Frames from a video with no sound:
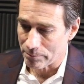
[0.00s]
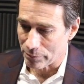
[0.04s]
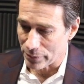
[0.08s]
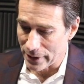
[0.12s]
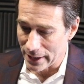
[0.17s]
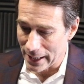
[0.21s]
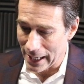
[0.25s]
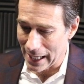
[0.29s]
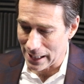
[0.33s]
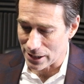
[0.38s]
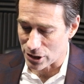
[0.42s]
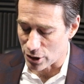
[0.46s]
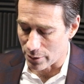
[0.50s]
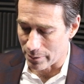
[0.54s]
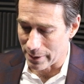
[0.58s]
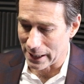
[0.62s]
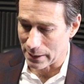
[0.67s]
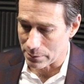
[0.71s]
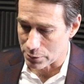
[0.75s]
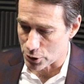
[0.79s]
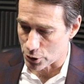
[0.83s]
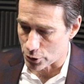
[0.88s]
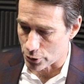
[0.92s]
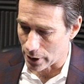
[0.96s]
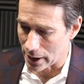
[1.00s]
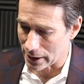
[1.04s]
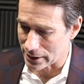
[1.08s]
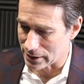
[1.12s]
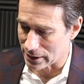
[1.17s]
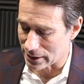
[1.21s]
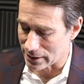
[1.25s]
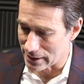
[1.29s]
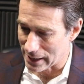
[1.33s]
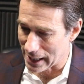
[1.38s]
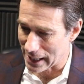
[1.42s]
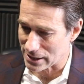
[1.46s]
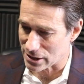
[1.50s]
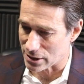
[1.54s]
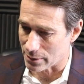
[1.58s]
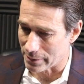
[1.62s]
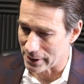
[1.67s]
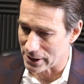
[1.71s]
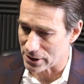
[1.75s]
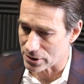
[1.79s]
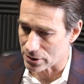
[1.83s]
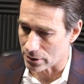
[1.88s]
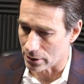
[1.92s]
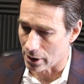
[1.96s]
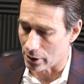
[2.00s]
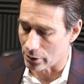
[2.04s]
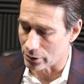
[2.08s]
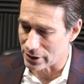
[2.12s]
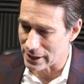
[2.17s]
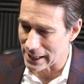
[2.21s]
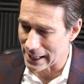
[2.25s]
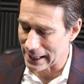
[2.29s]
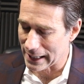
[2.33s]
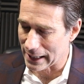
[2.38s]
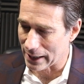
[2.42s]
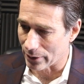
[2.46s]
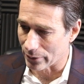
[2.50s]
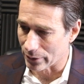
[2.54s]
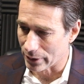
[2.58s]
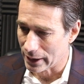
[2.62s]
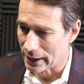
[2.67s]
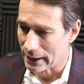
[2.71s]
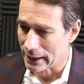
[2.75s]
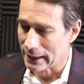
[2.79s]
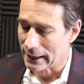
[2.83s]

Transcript: not to be obstructed, not to be slowed down.